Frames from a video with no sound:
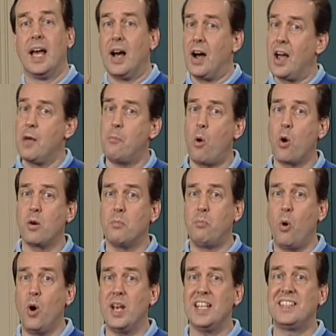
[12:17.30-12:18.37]
Important
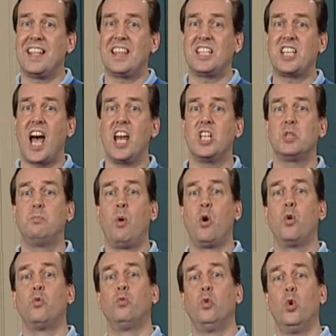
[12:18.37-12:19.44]
point is that the Titus-Bode
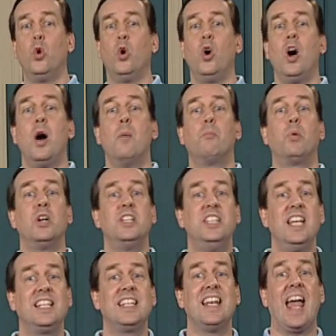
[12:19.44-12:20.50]
rule
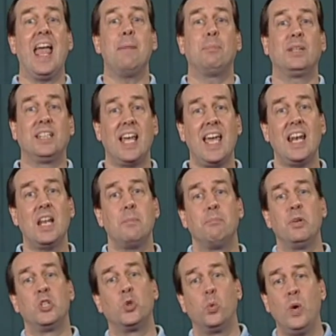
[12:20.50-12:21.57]
predicted a planet
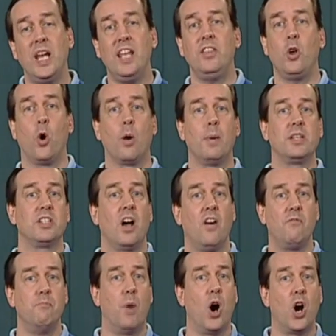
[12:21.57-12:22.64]
between the orbits of
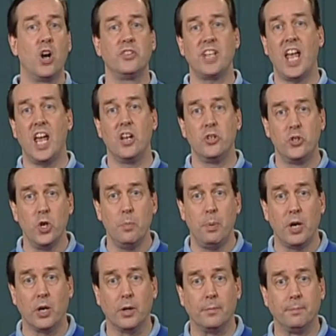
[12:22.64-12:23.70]
Mars and
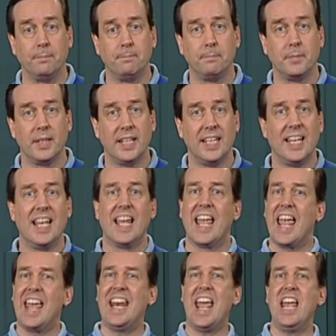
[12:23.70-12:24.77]
Jupiter.
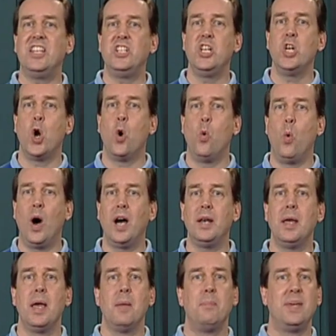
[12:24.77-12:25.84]
In 1801,
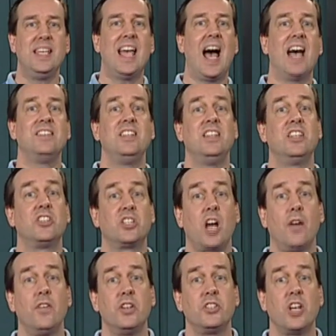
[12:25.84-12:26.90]
Piazzi
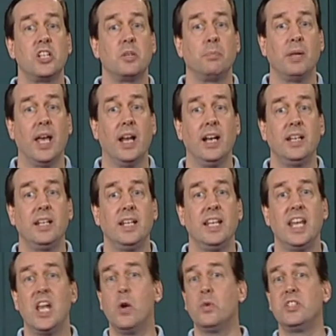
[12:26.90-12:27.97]
discovered such a planet.
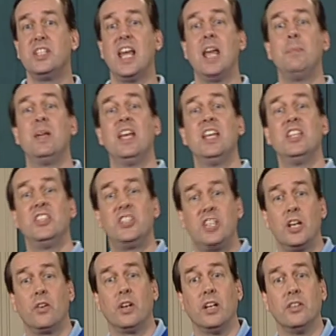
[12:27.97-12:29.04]
It was named
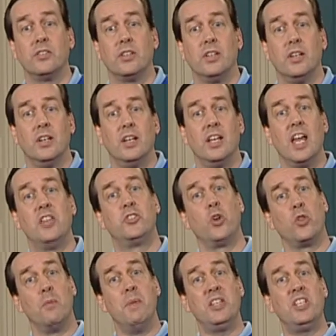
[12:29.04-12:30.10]
Ceres. And so the
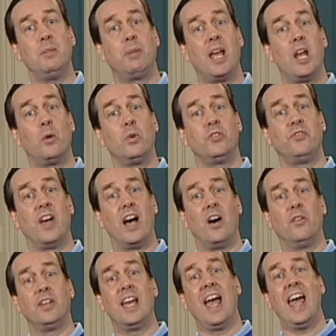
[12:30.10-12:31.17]
missing planet was found,
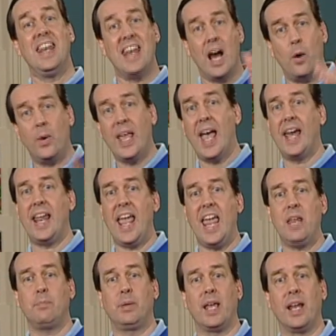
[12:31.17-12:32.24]
and now we had 8
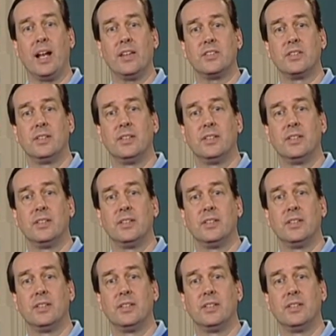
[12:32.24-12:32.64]
planets.